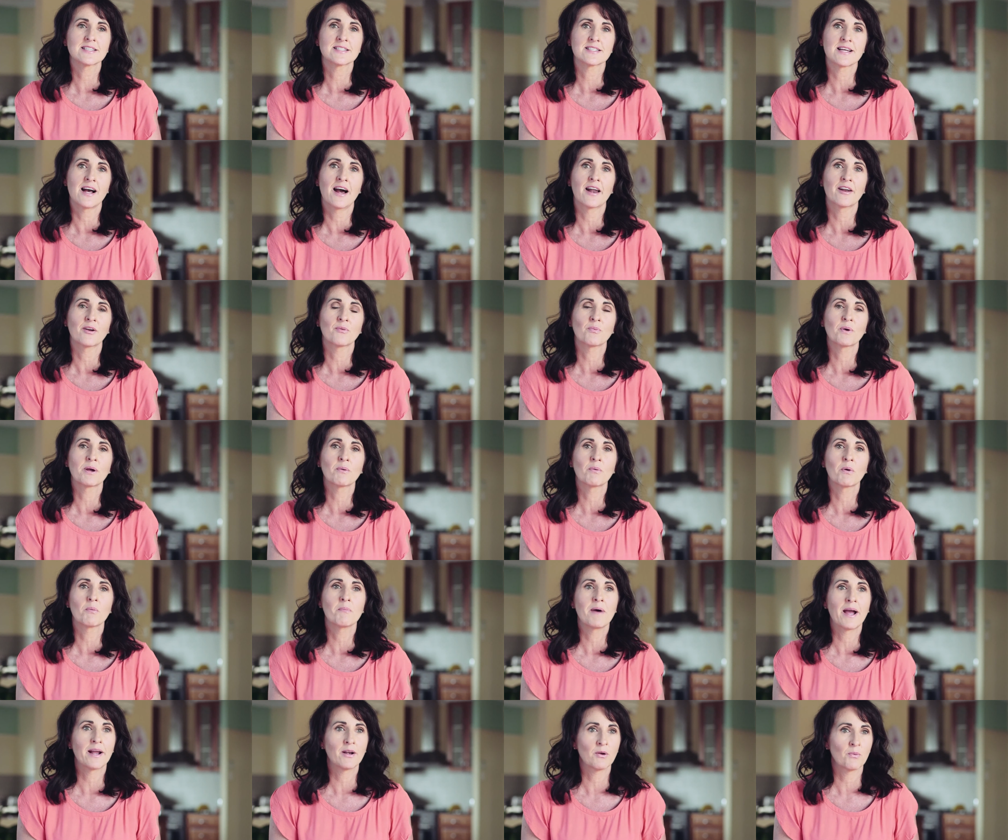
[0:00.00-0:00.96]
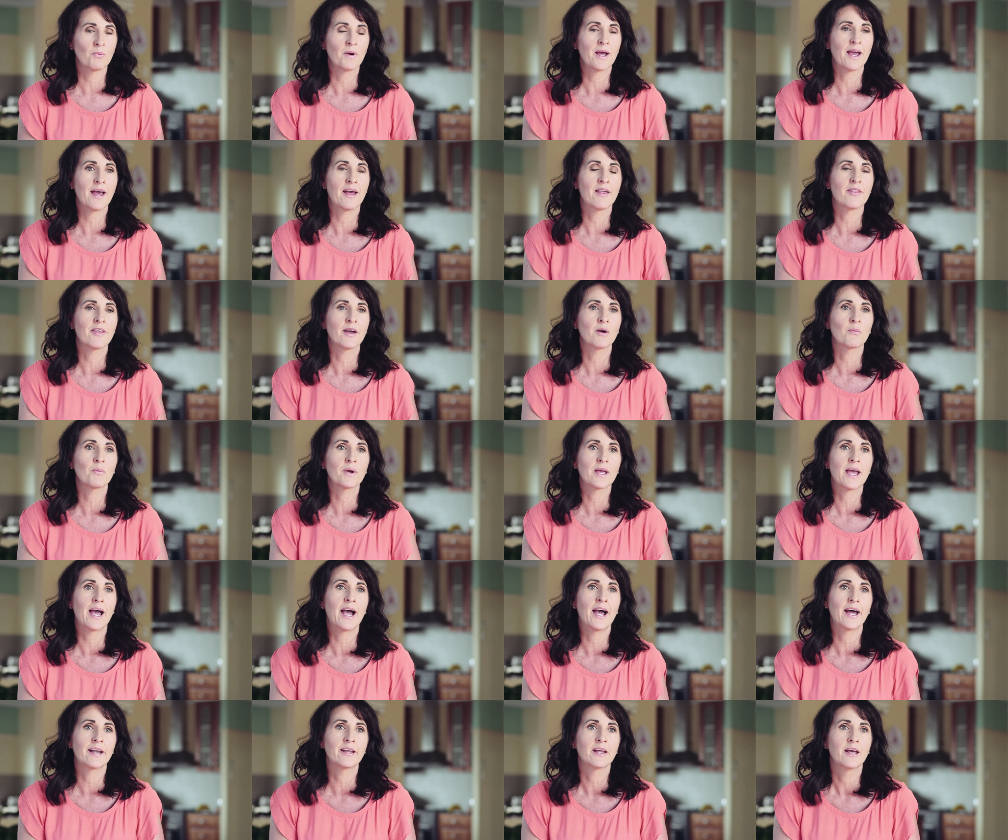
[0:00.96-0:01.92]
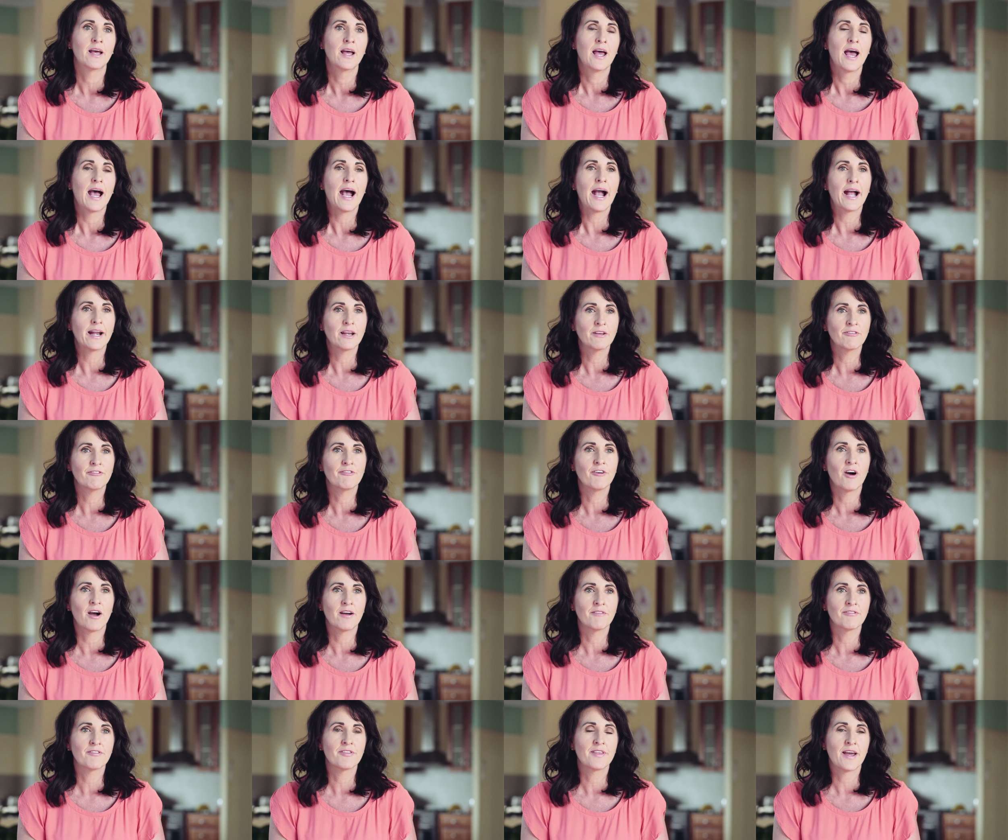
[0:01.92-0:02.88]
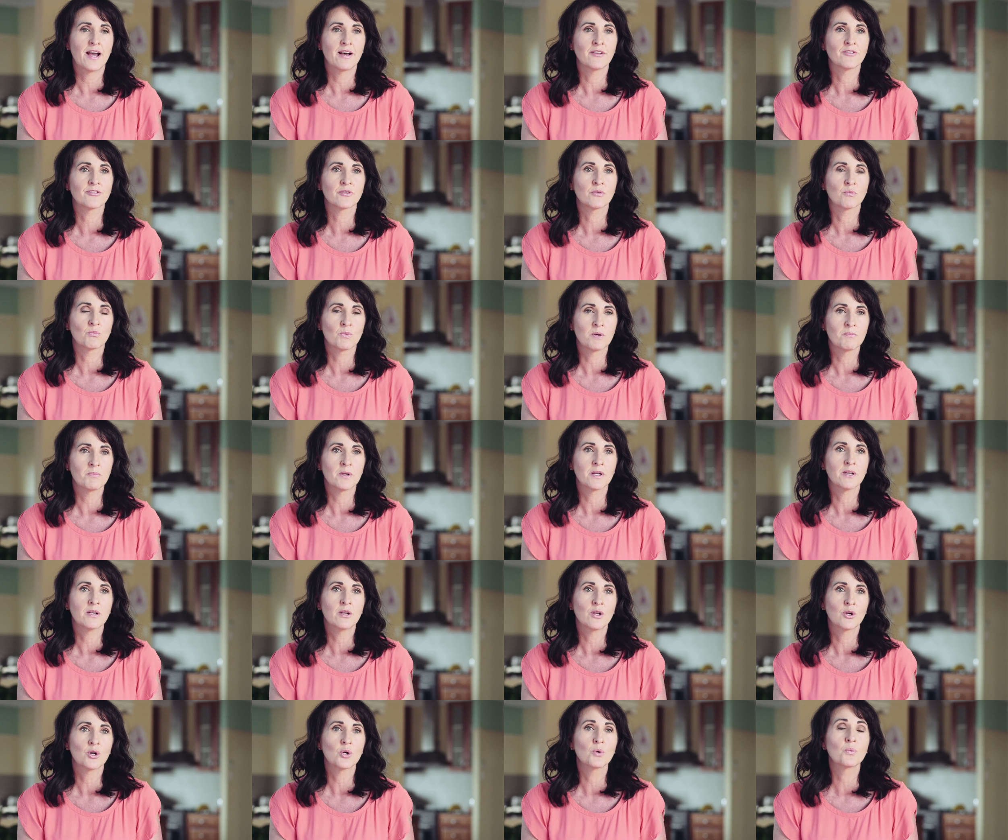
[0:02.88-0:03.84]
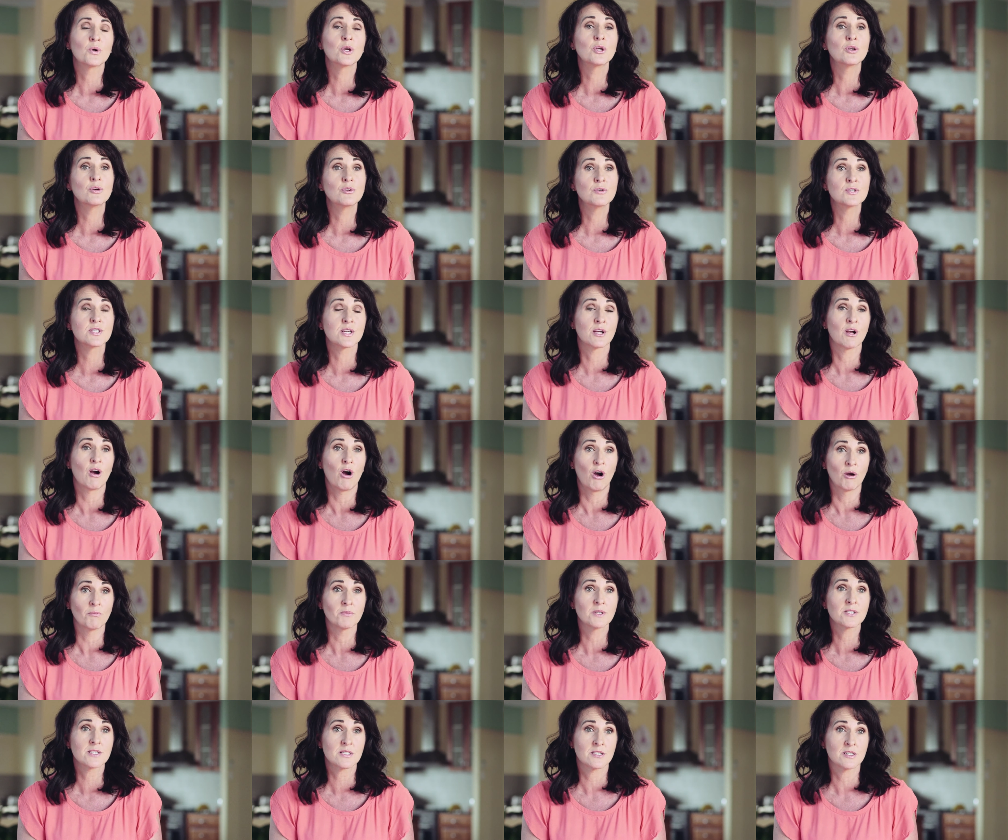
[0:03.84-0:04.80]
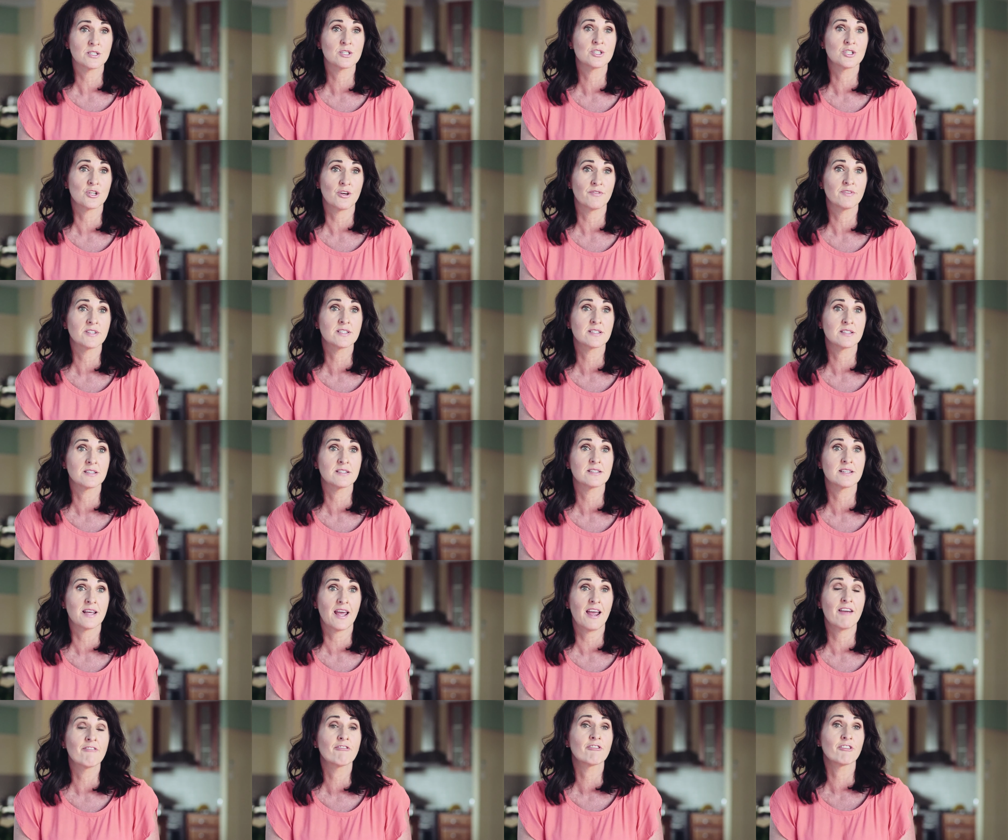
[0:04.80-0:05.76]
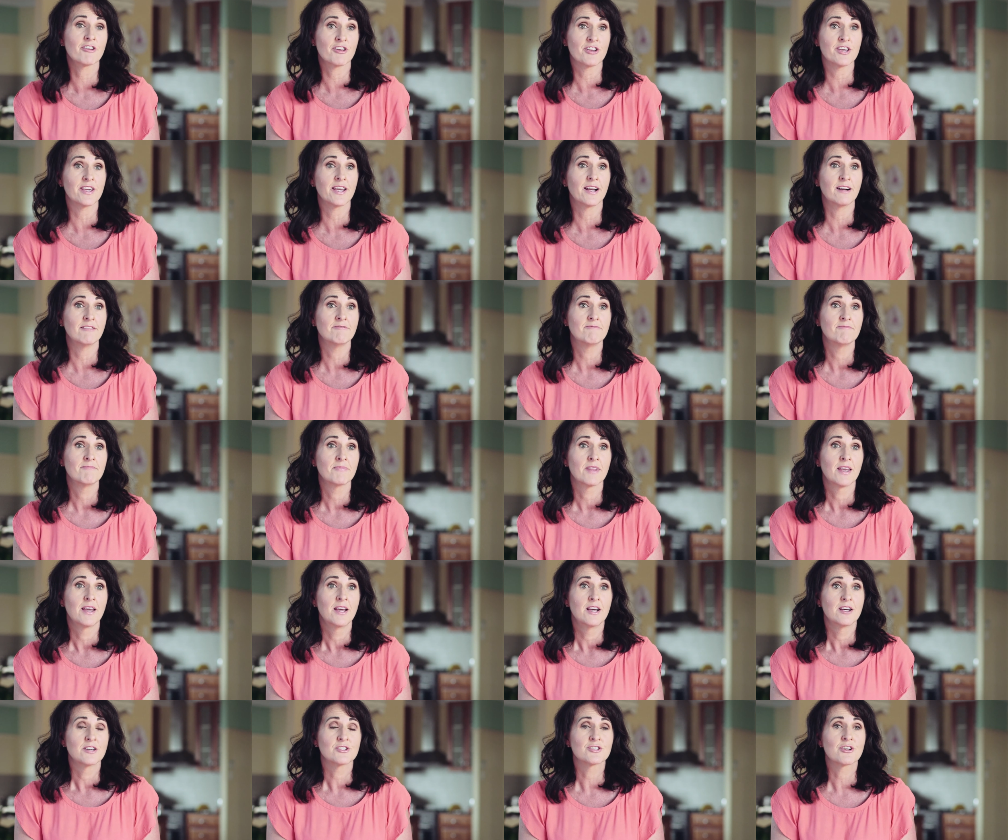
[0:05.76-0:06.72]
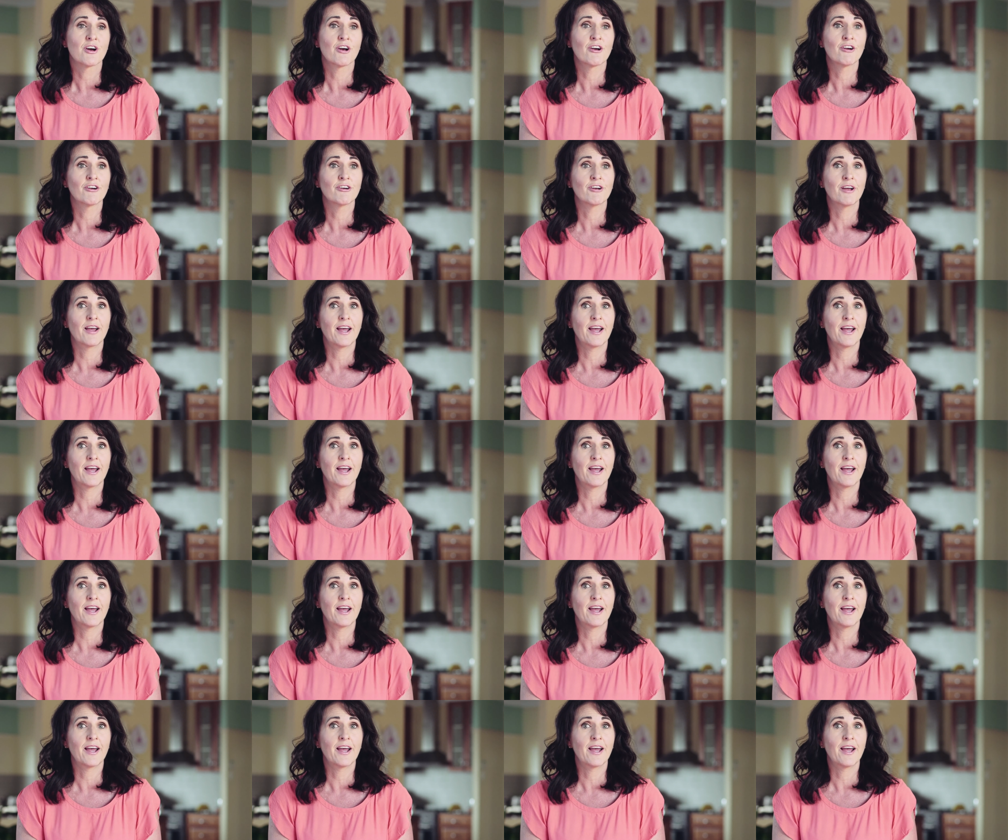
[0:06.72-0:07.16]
started, we were made aware that we had 85,000 women who were using homelessness services every year. So